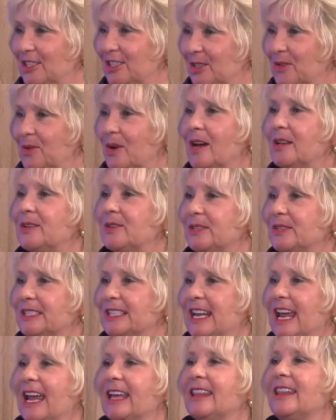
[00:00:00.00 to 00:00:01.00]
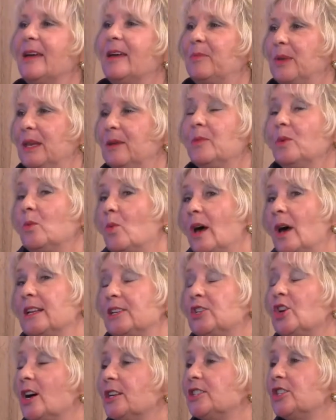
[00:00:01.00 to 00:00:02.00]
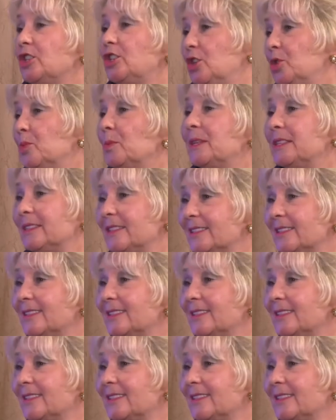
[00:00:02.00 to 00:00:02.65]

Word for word: to understand that people want to talk to humans.